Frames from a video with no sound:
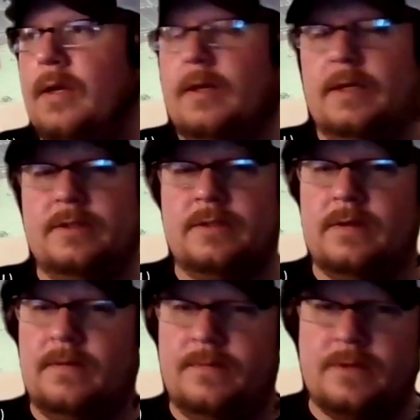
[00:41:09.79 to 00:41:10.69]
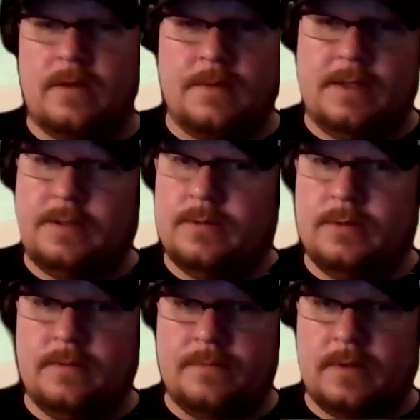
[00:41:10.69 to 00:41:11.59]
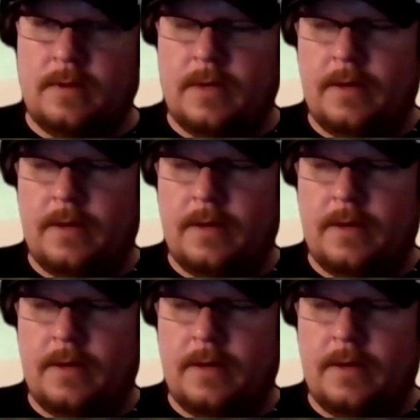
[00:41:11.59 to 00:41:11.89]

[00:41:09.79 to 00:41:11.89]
His stuff is already too good for low A.